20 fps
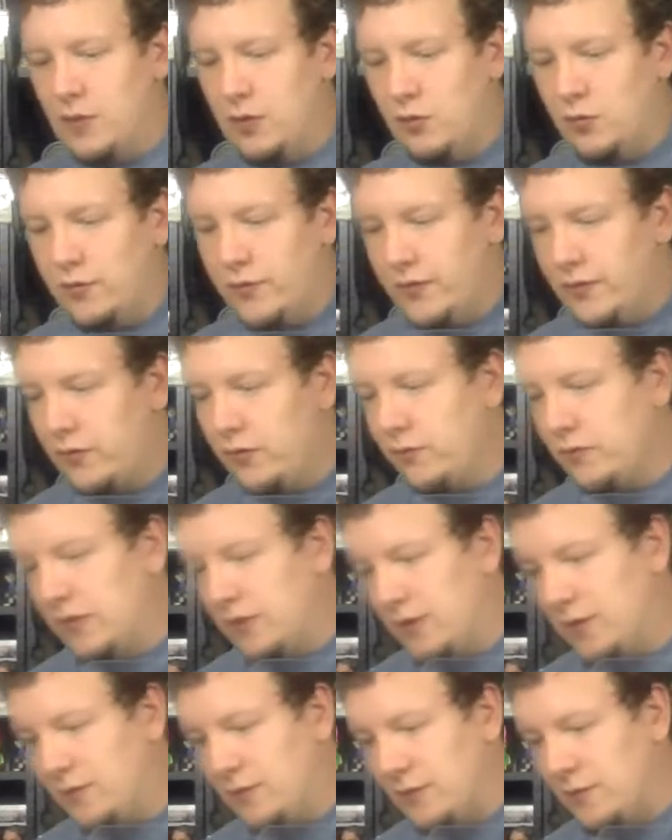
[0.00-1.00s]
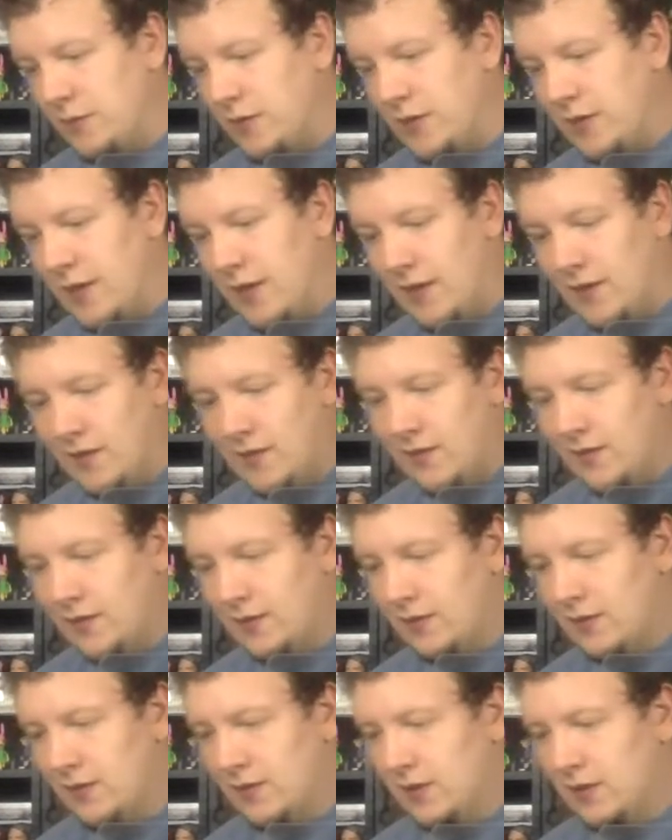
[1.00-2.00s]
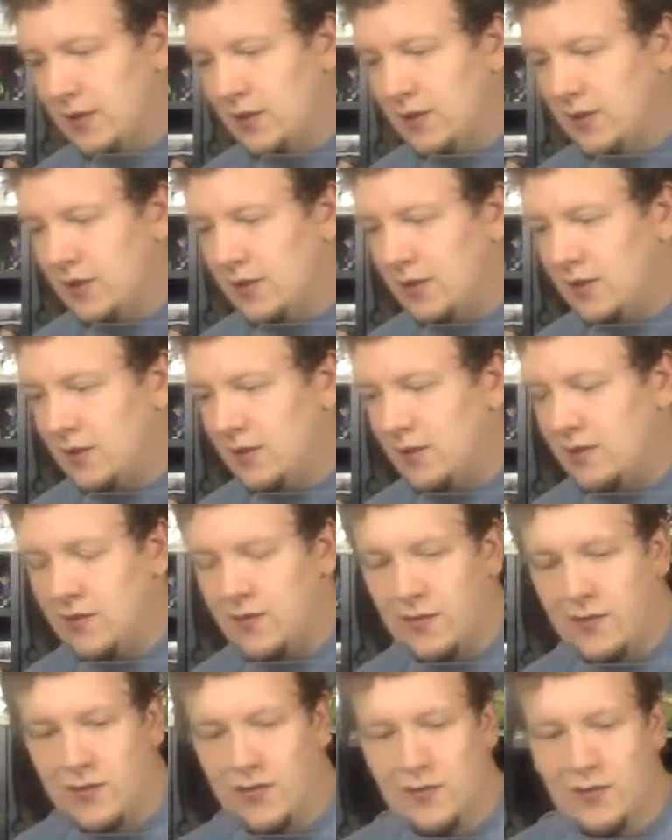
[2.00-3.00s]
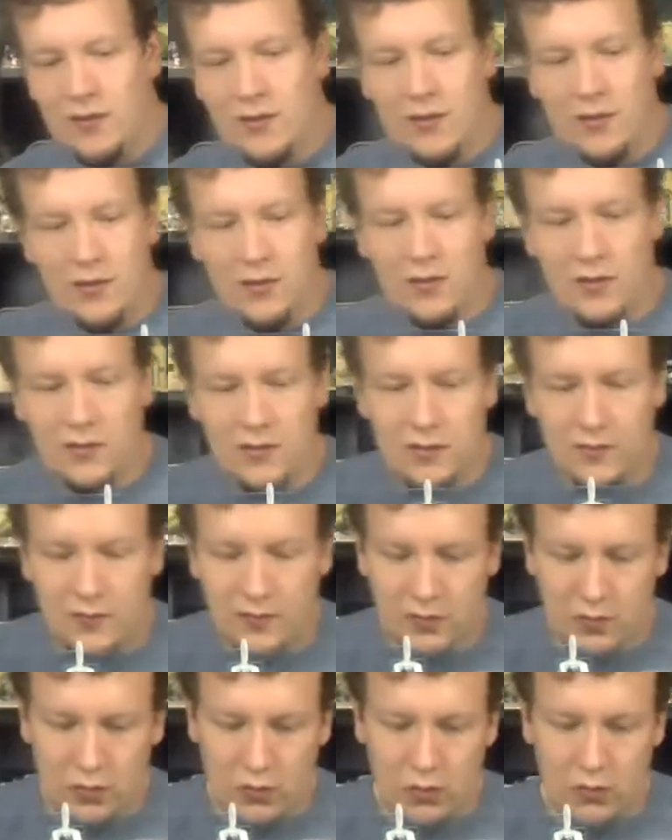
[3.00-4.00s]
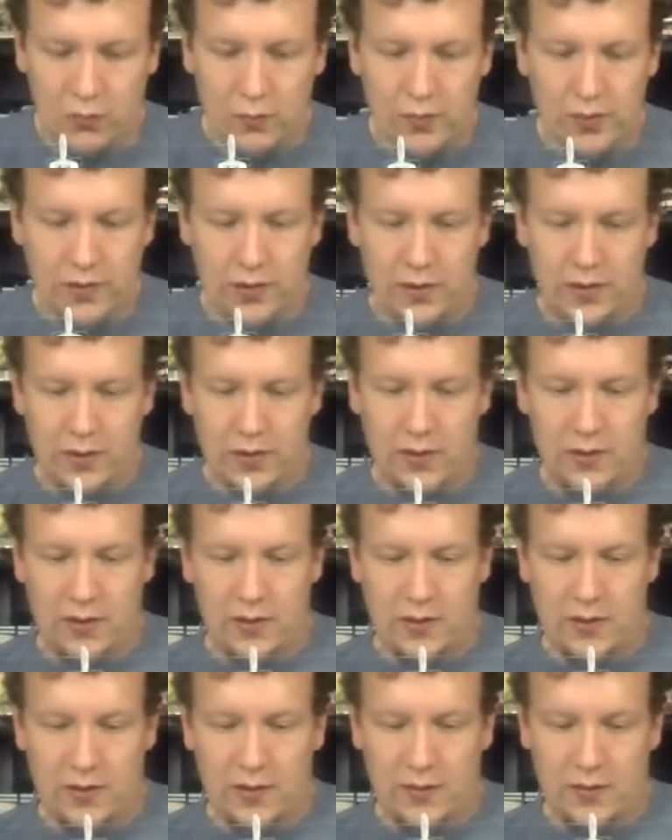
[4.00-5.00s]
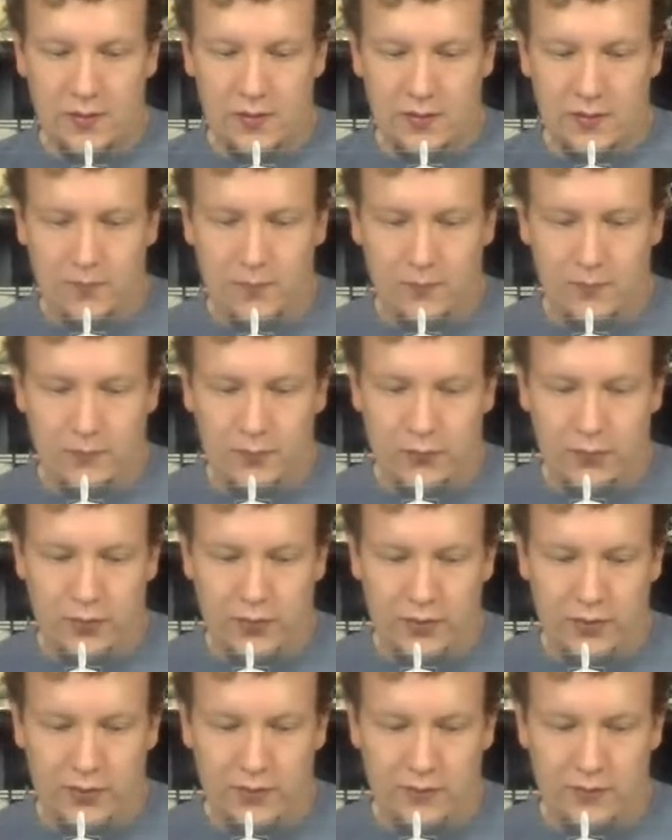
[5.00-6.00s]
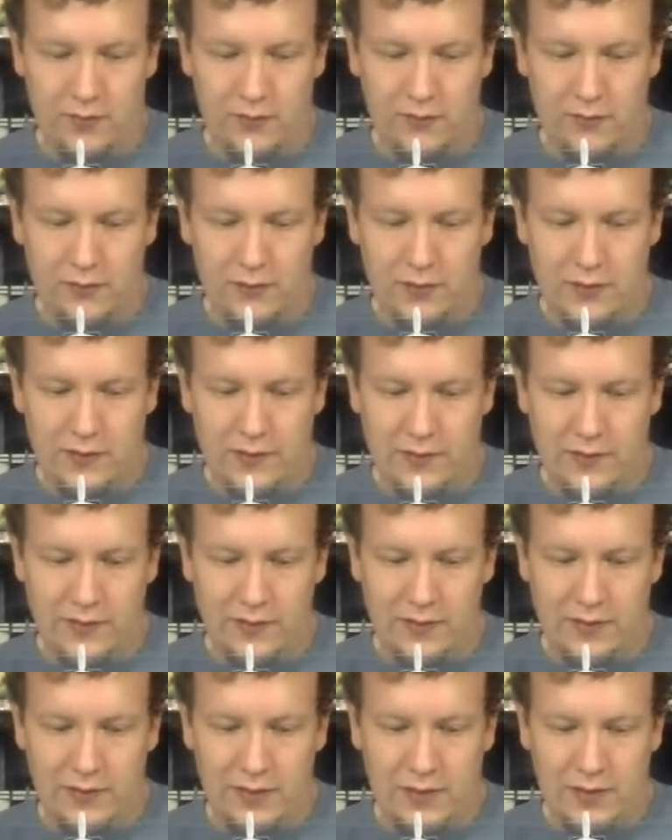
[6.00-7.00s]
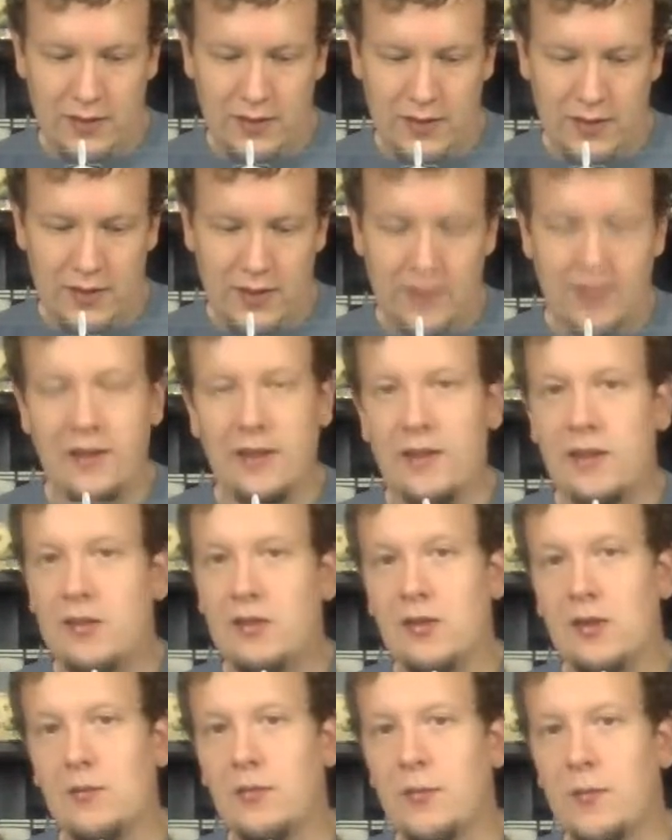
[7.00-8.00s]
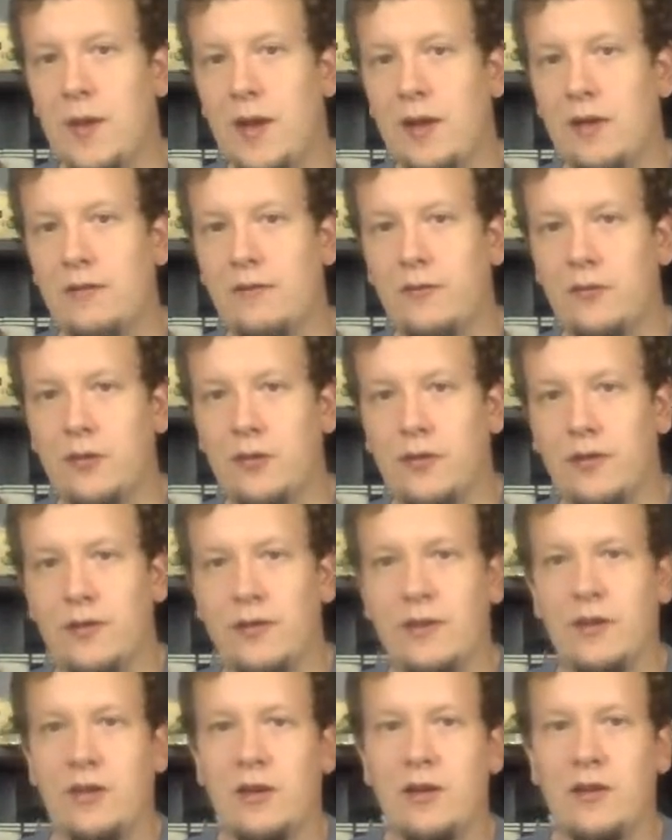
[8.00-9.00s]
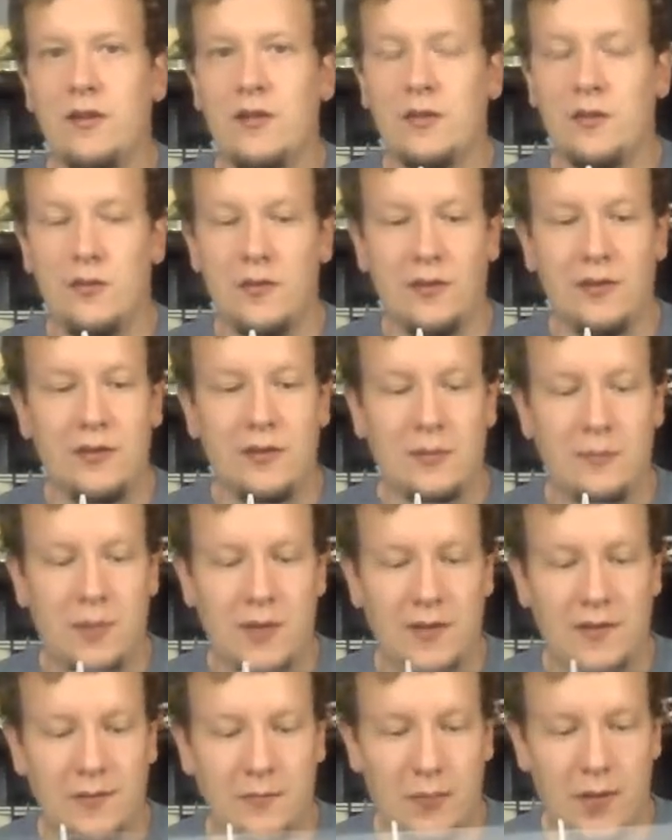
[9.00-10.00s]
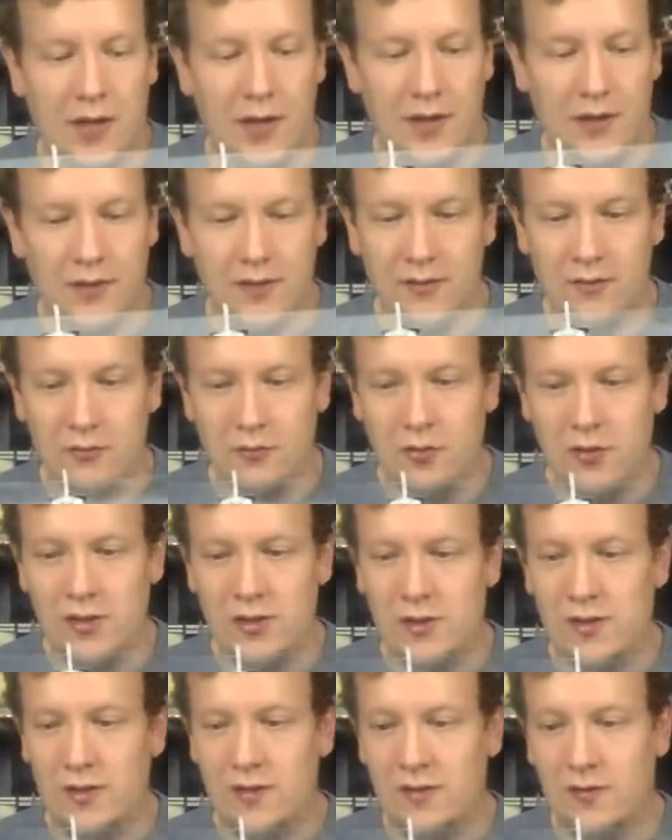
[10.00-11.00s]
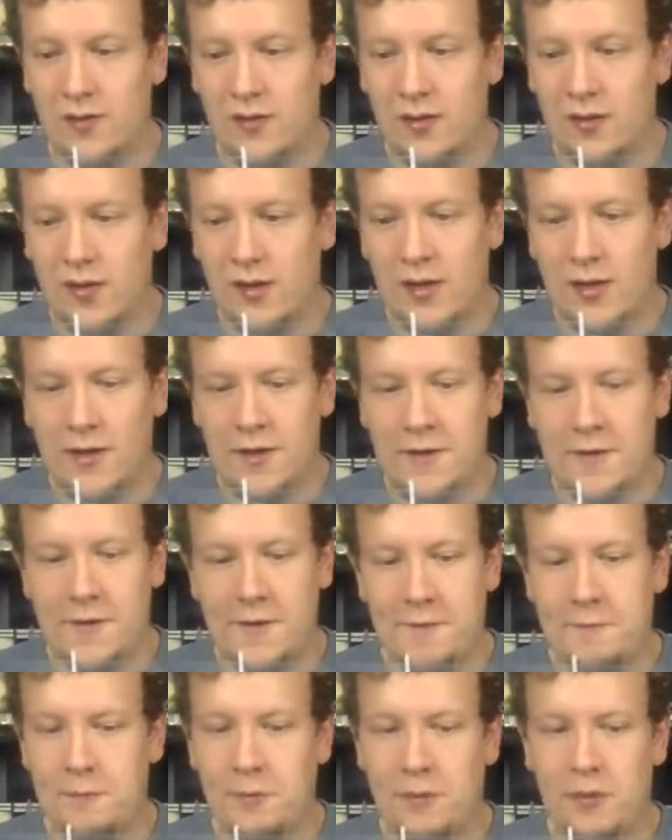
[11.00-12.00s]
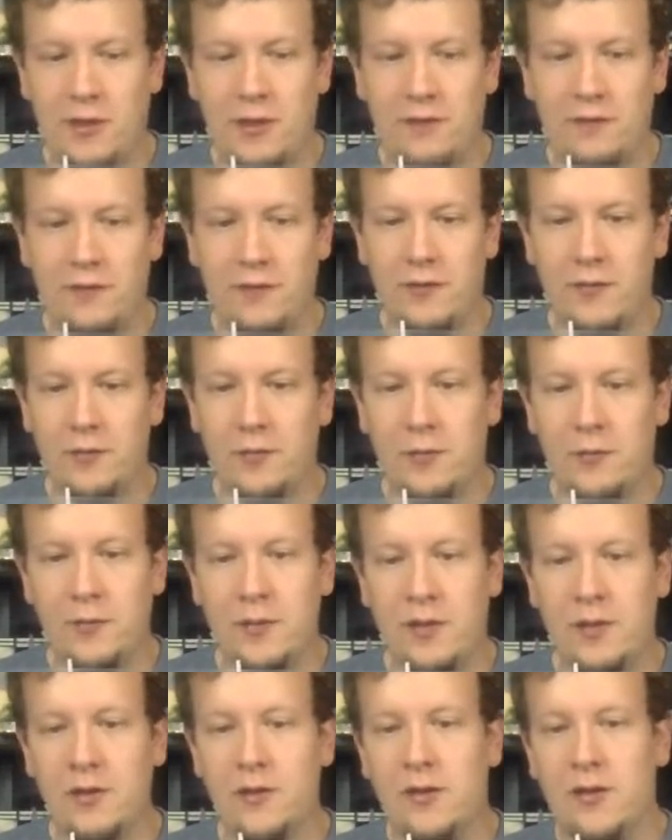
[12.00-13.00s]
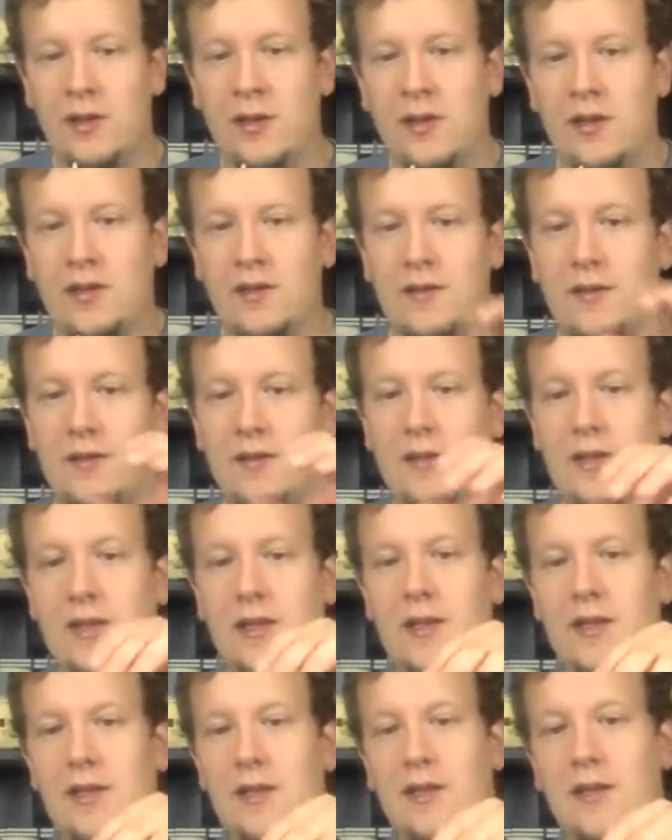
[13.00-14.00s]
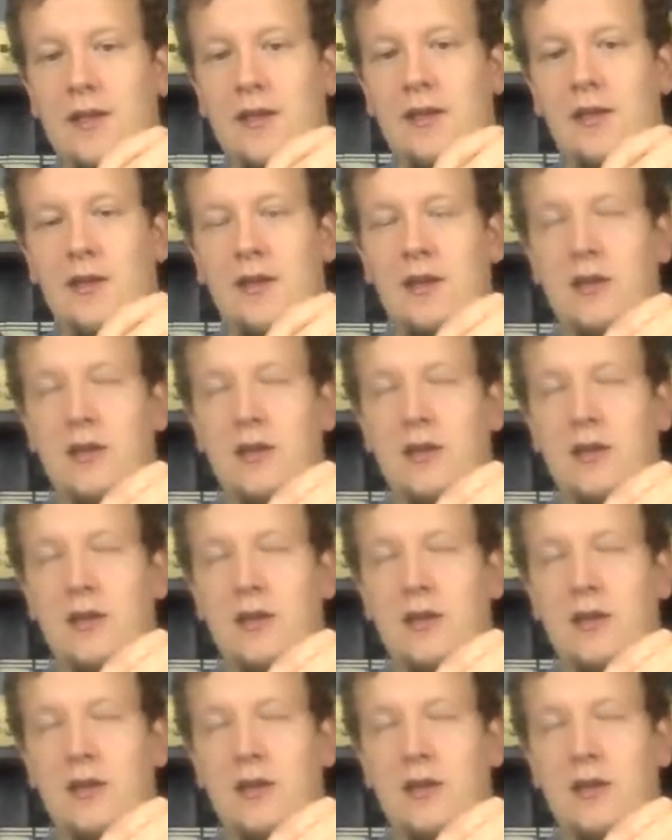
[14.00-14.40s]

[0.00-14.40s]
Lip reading: who is Scooby-Dum, you might ask? He is Scooby's brother? Cousin? I think he jumps back and forth in the cartoon. Depends upon which it is. But he first premiered in the